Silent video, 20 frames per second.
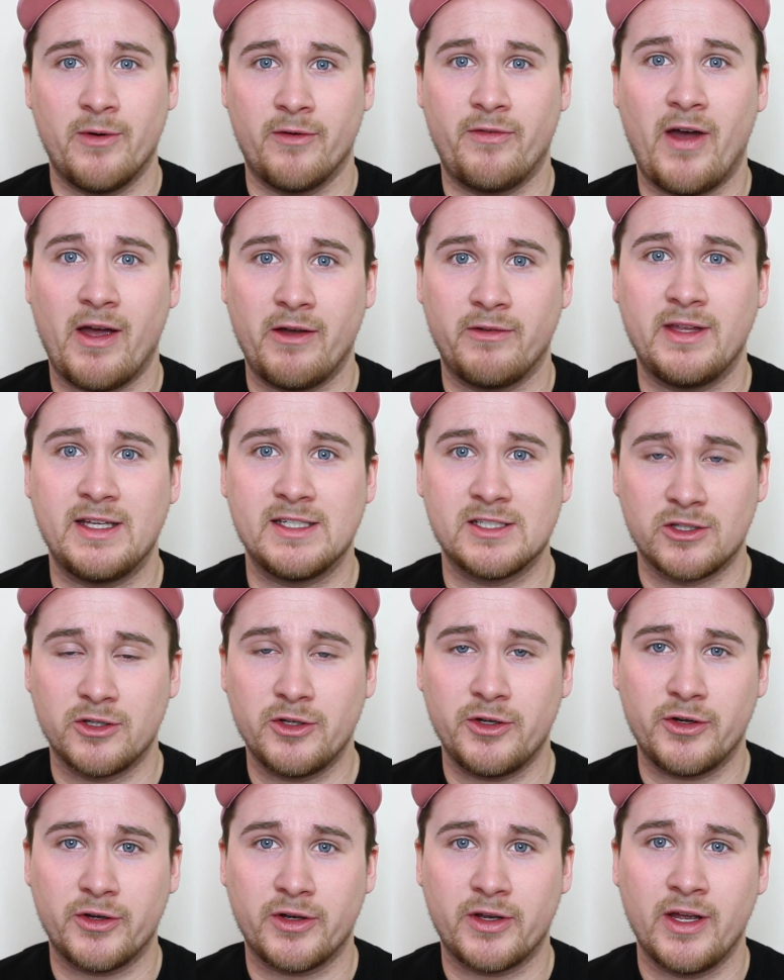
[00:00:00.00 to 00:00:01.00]
with how these
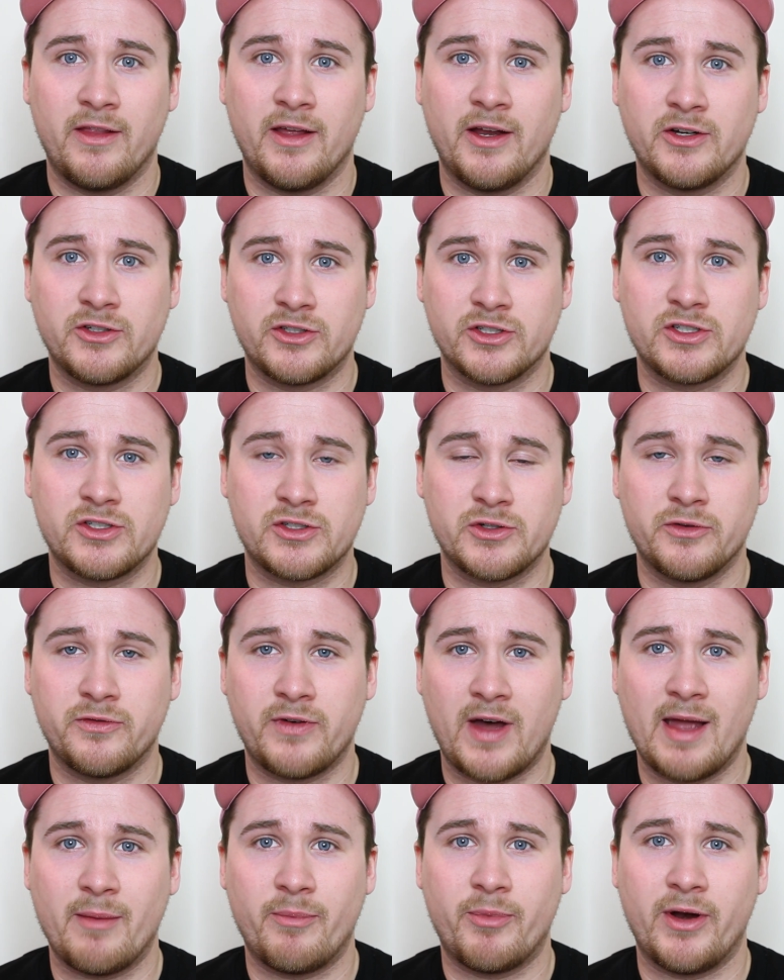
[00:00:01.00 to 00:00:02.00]
look. They are just so
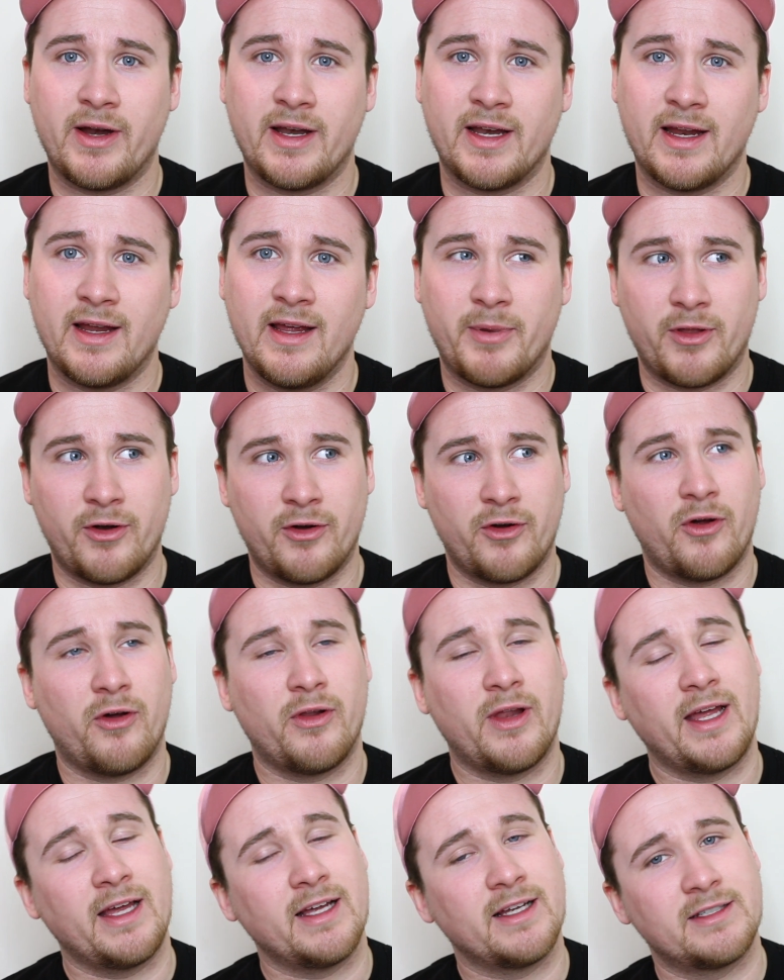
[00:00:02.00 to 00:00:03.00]
vibrant, but they're
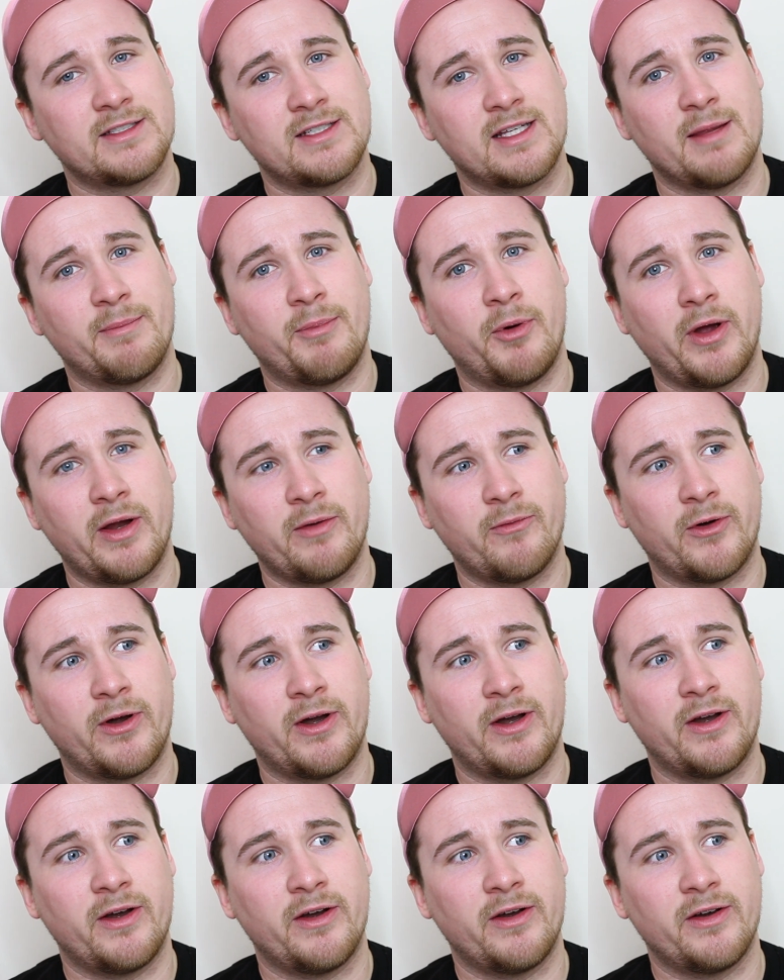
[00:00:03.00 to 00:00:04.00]
not like to the point
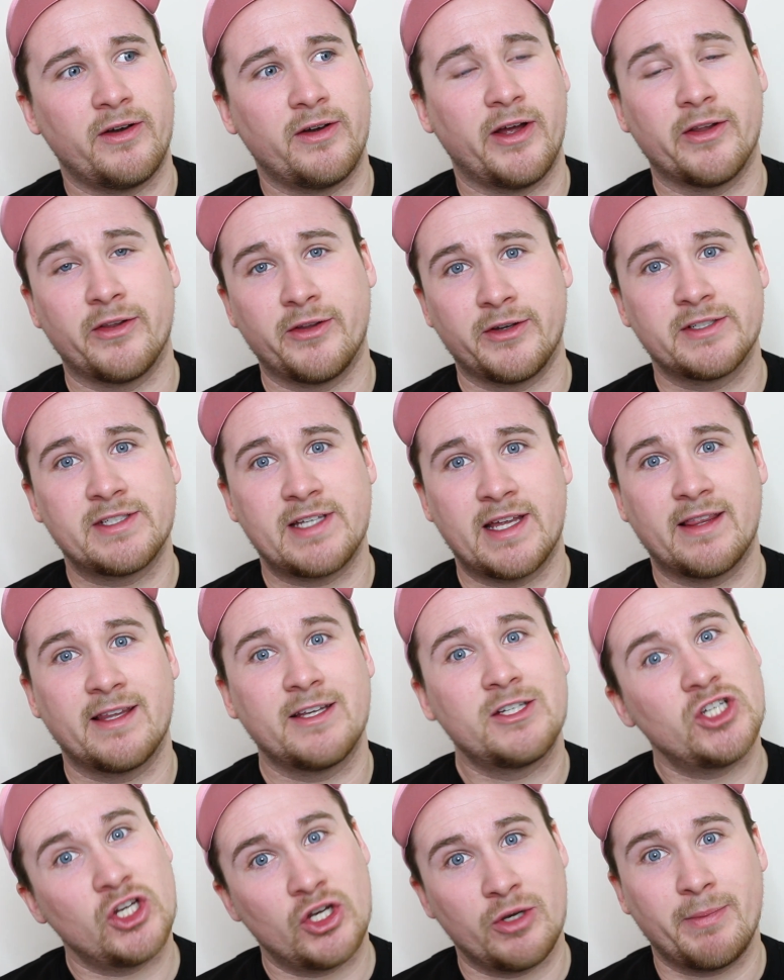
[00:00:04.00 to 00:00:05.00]
where it looks like
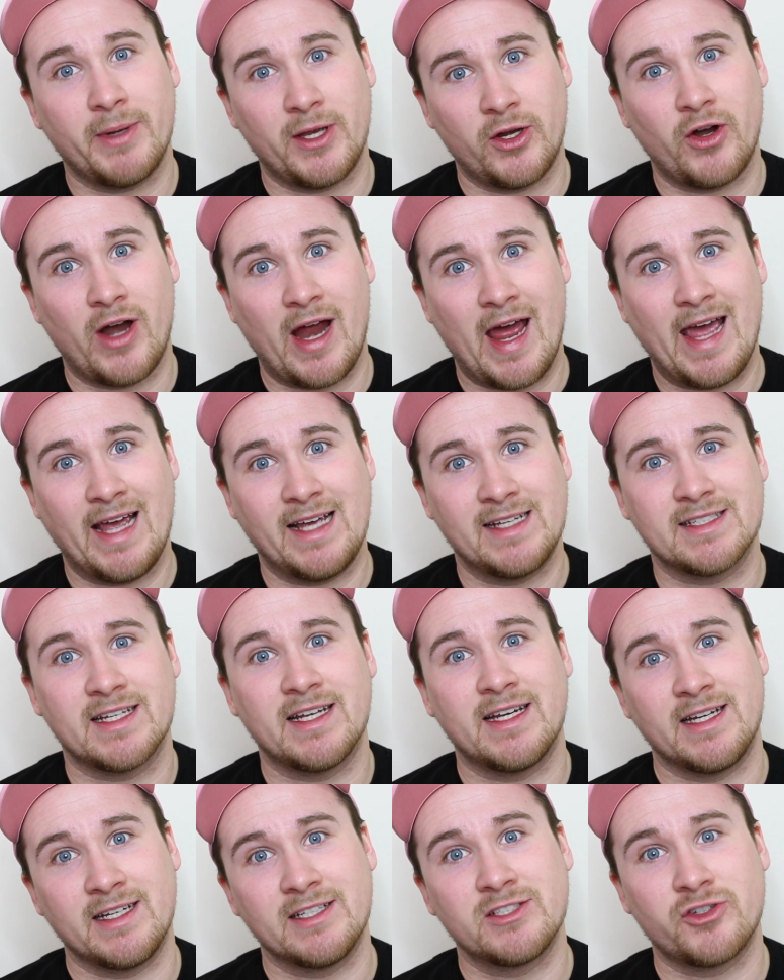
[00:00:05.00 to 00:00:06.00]
they shouldn't be your eyes
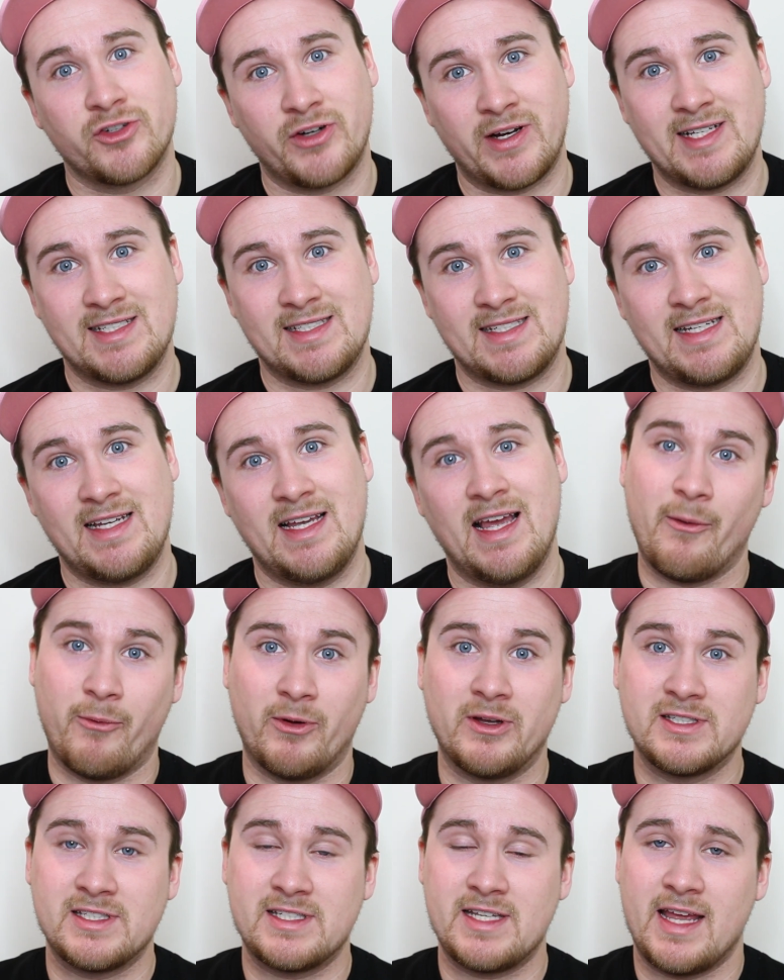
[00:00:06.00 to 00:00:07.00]
and it's crazy. I
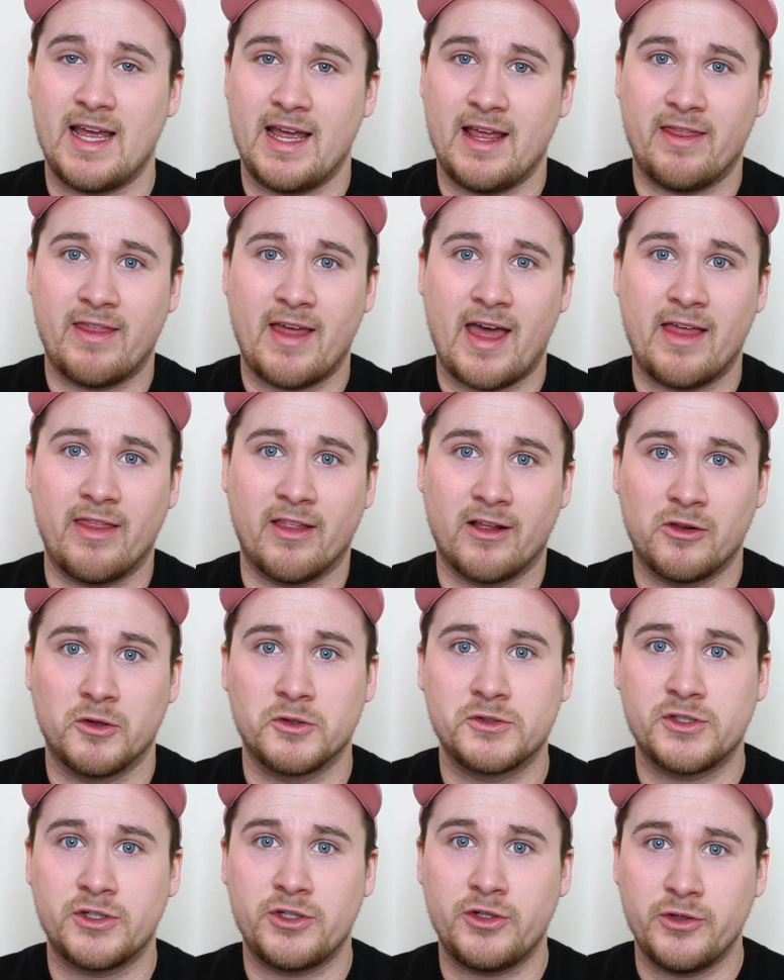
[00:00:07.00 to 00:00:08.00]
will say that the
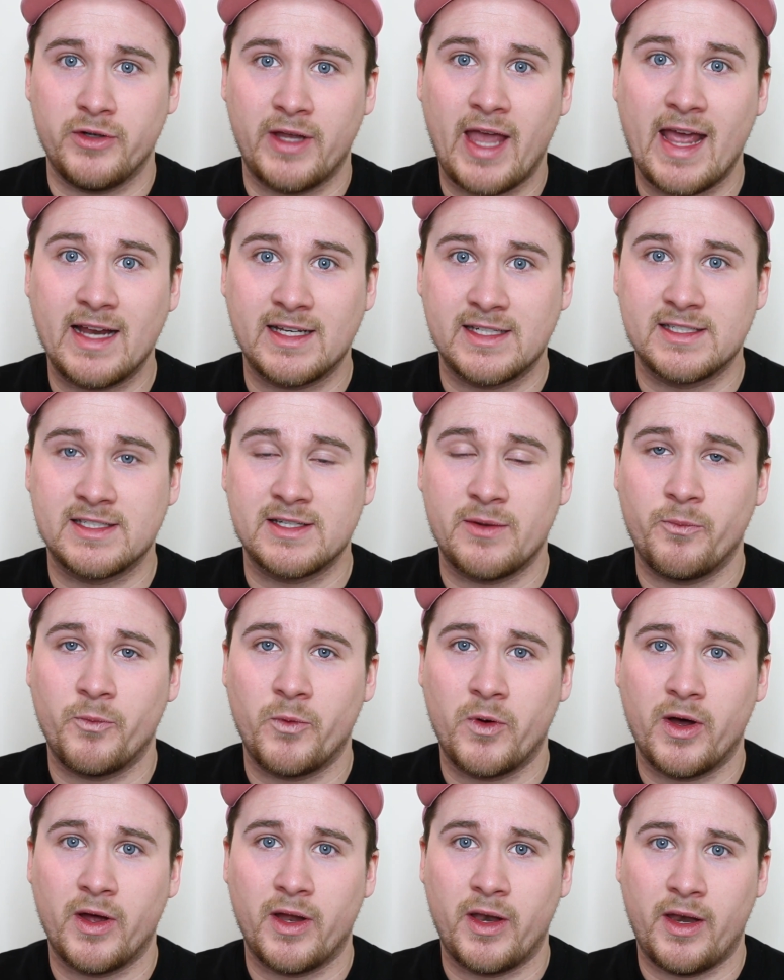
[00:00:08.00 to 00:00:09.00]
closer you get to
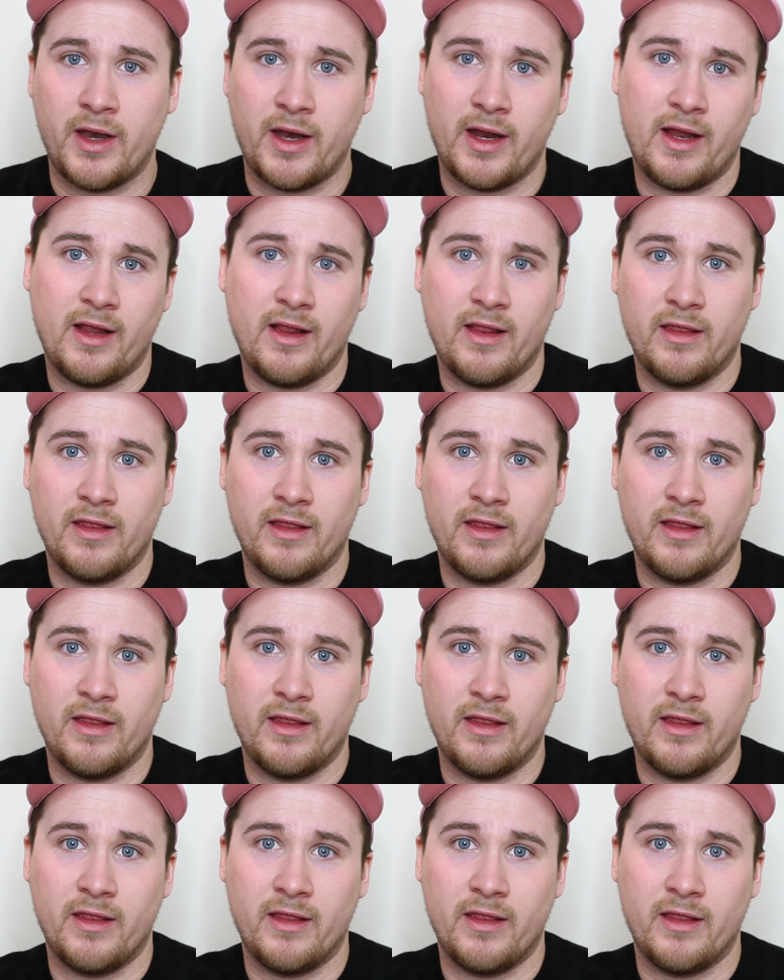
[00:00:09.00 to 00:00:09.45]
someone,